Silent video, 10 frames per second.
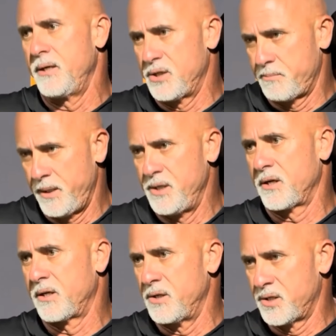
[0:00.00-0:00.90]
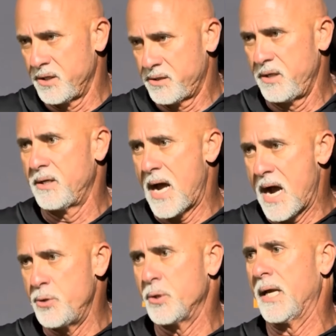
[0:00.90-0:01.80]
He's a consistent
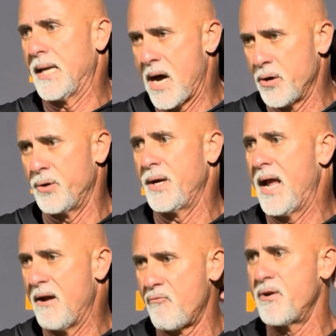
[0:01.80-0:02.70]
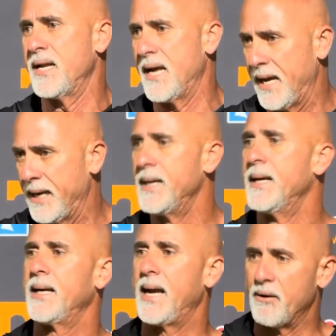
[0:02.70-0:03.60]
guy you can count on every day,
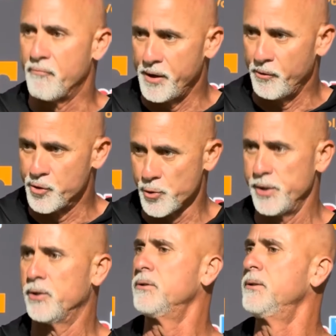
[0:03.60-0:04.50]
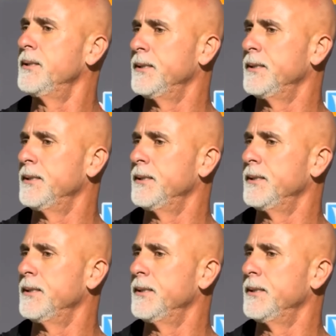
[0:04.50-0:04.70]
every drill.